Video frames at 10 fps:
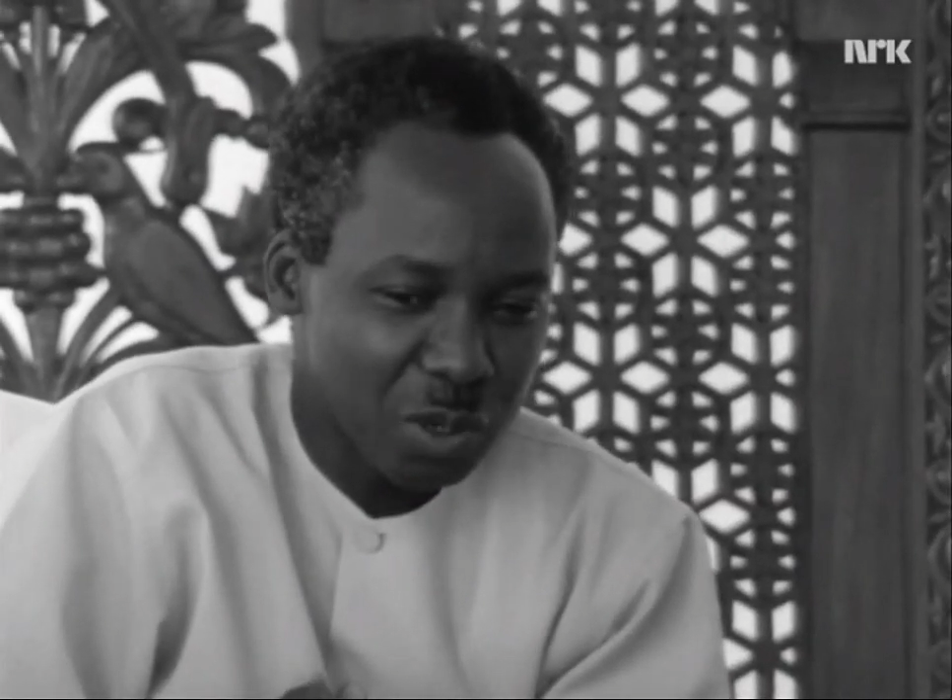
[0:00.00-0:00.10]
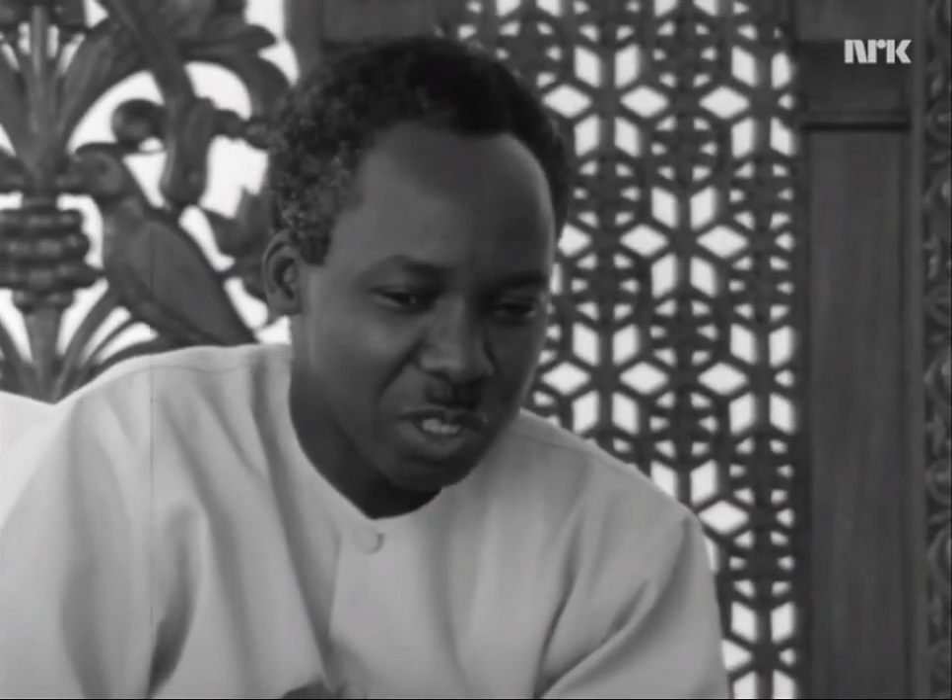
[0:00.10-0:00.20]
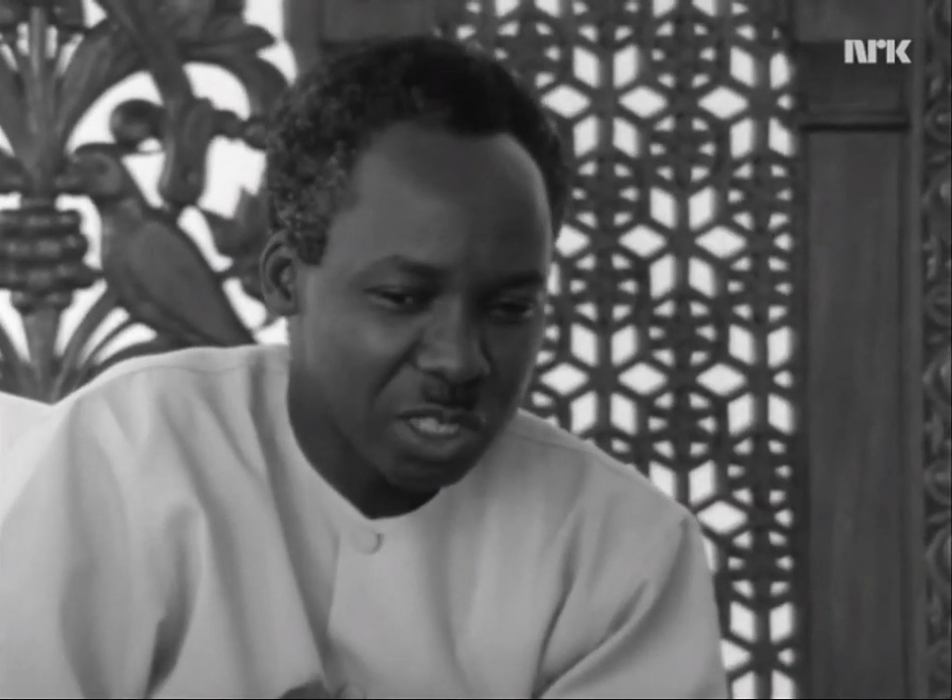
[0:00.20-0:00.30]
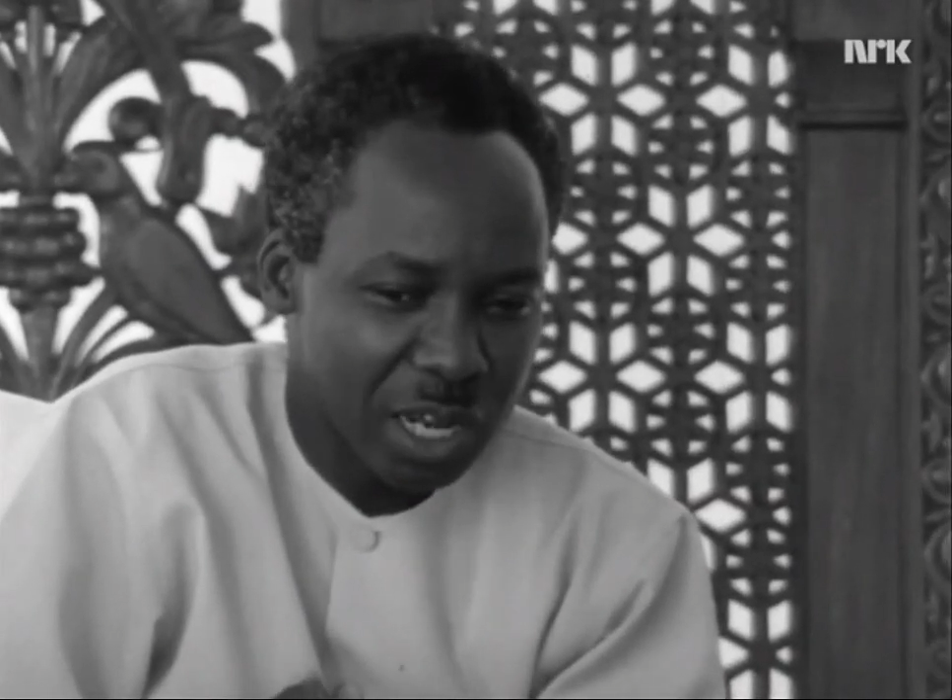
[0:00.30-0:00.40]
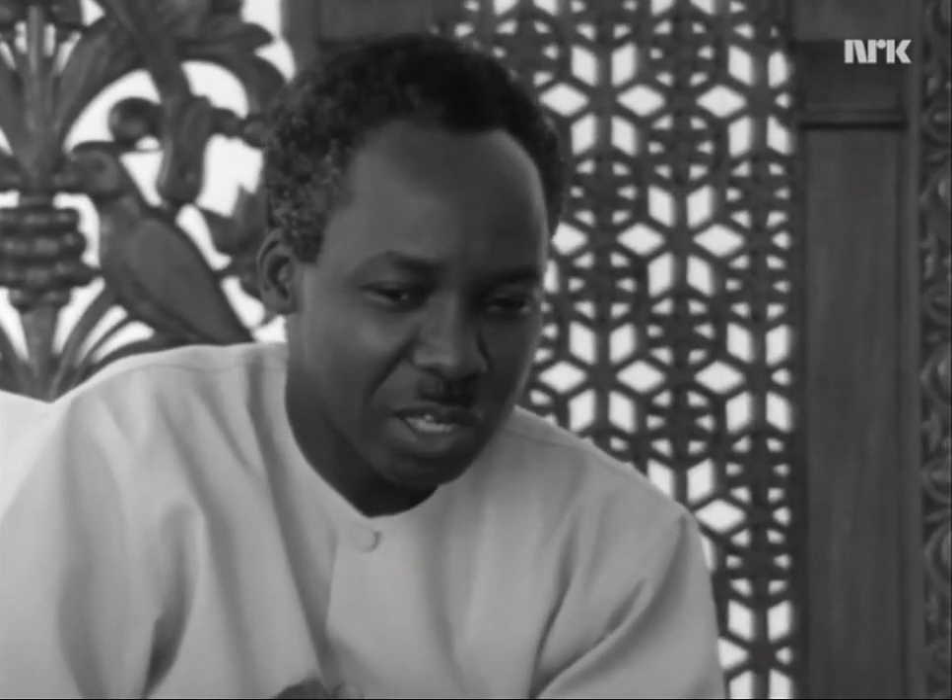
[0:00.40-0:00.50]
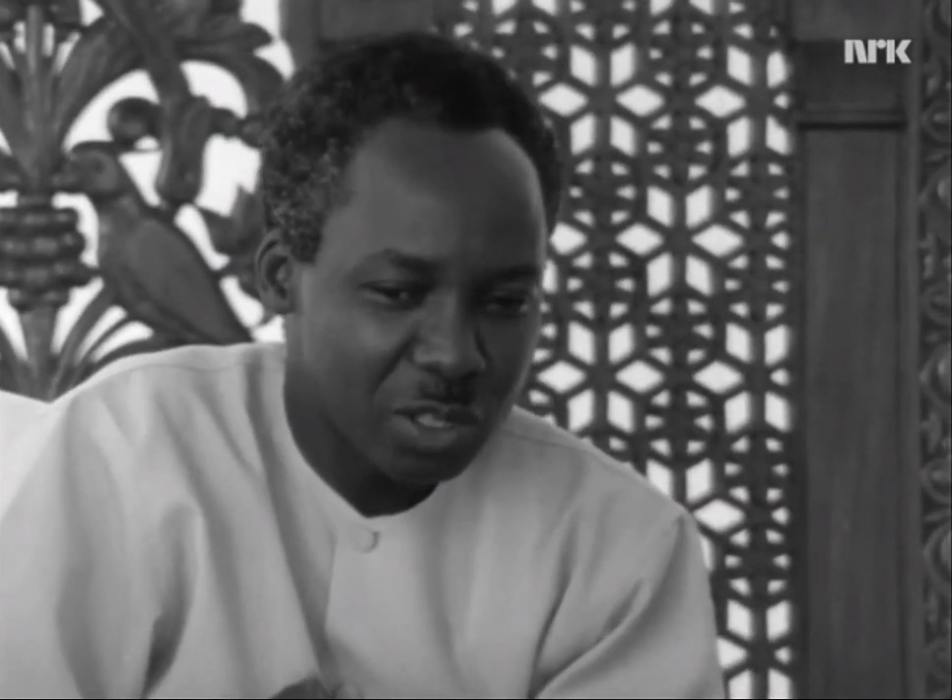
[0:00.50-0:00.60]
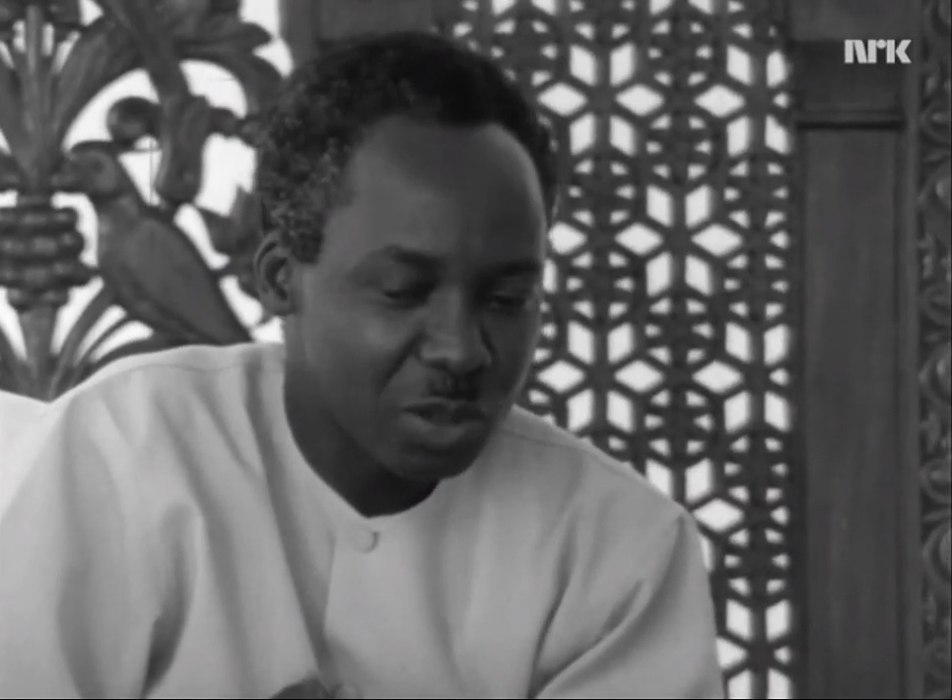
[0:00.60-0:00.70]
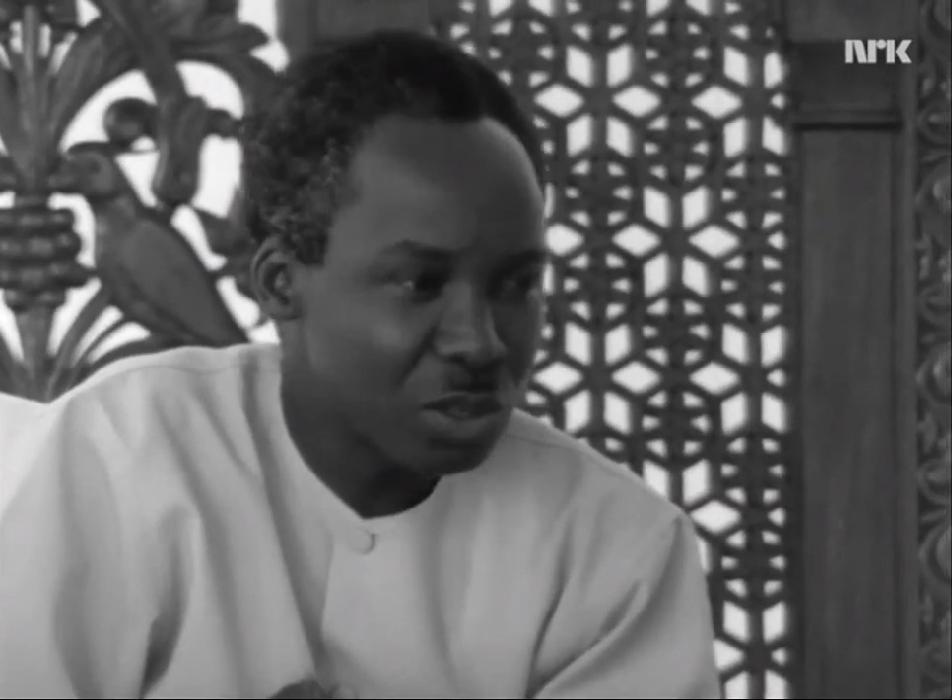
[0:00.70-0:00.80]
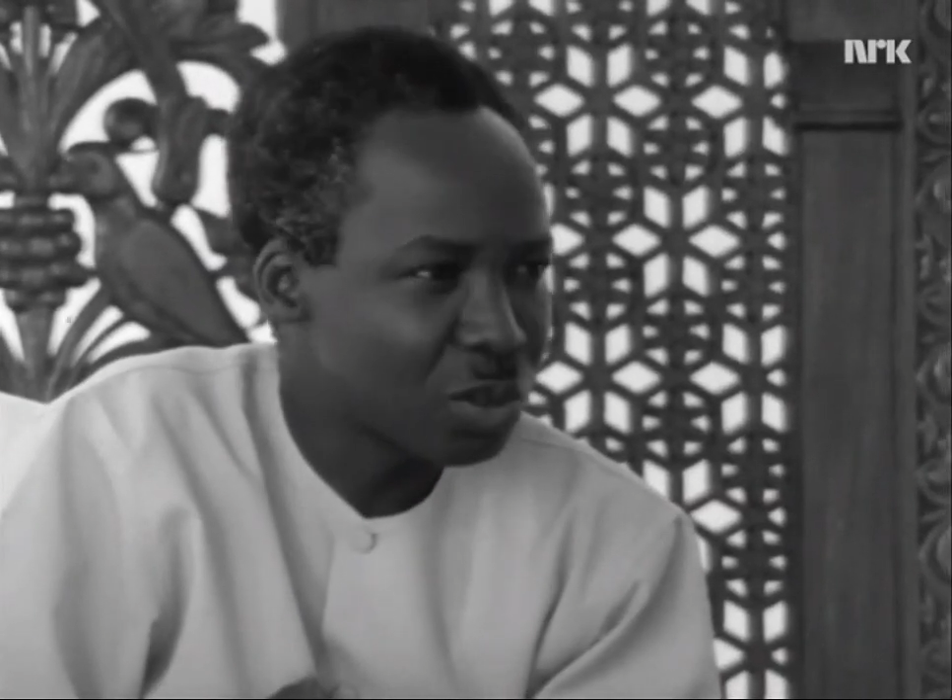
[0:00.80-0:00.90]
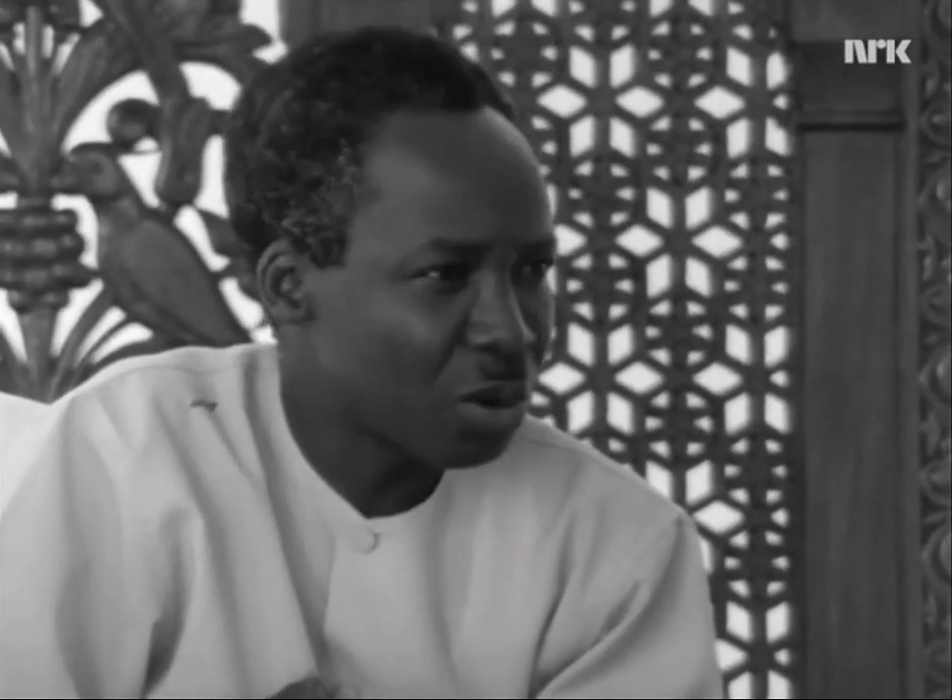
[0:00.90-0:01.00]
which does
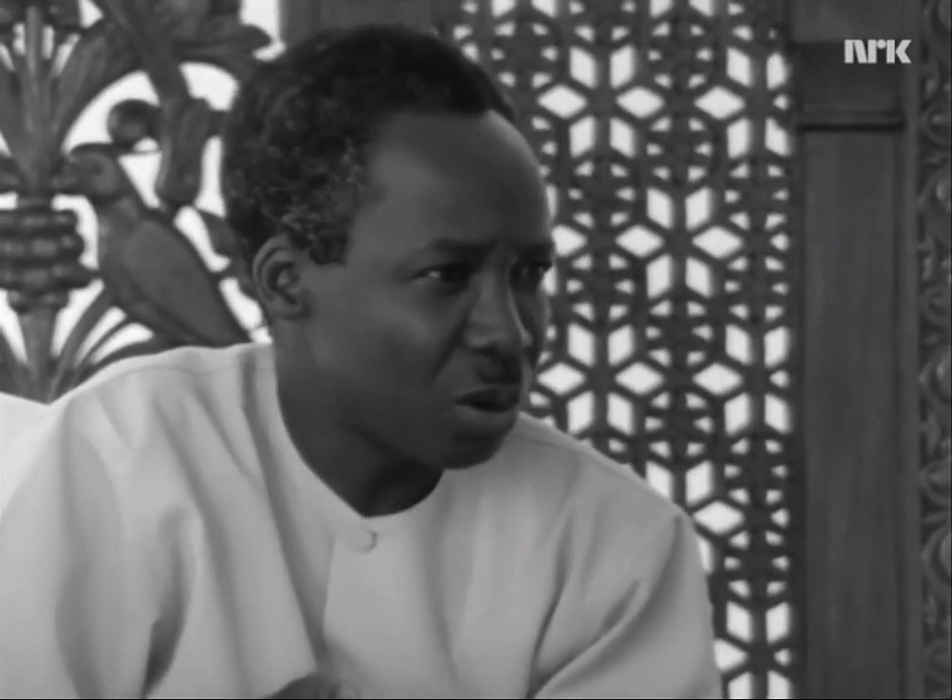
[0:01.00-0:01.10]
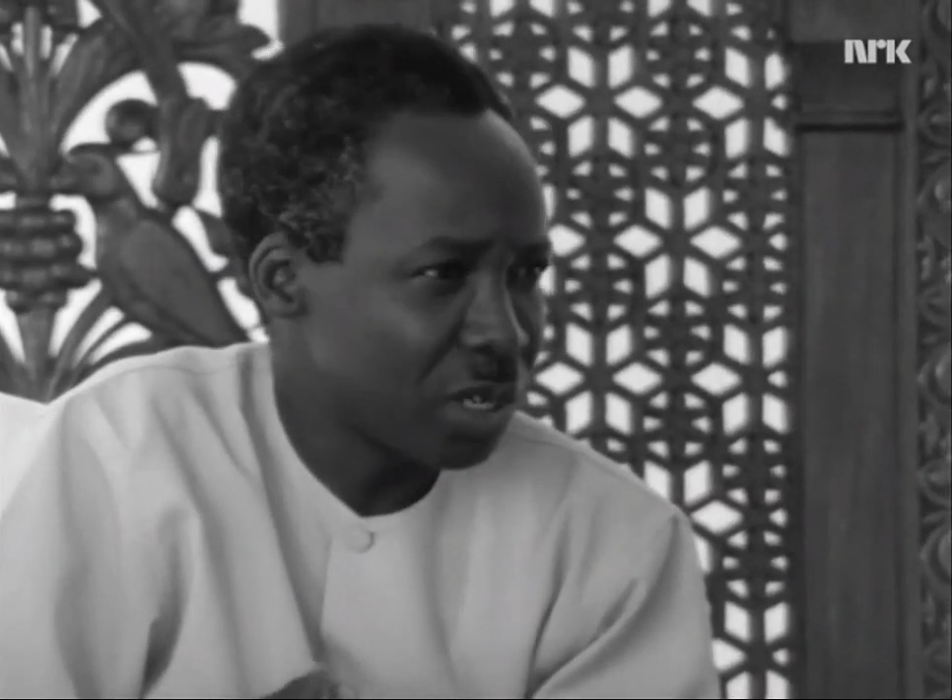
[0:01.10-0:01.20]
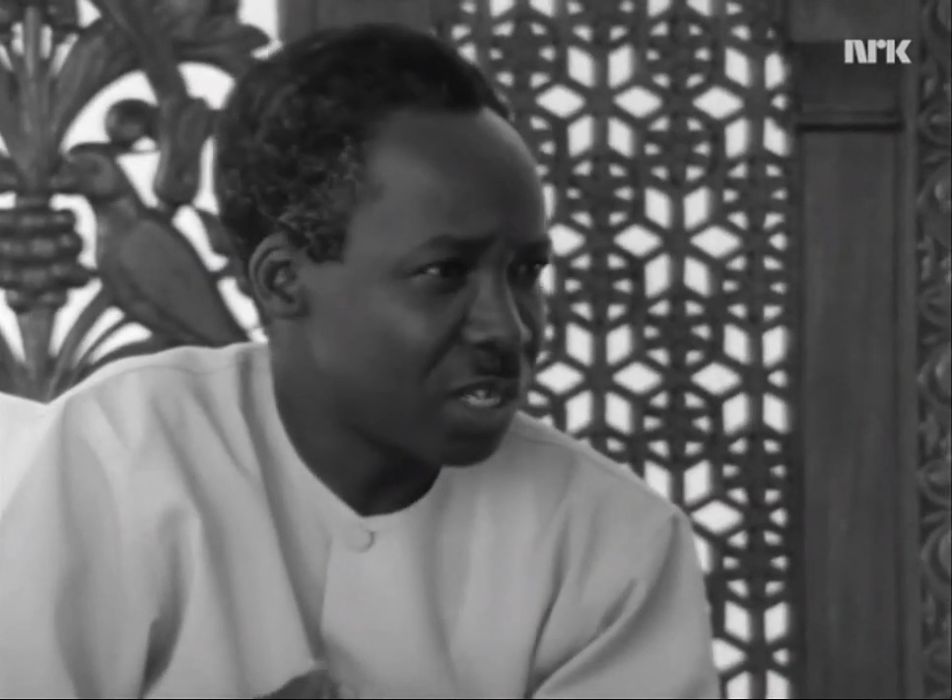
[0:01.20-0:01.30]
not call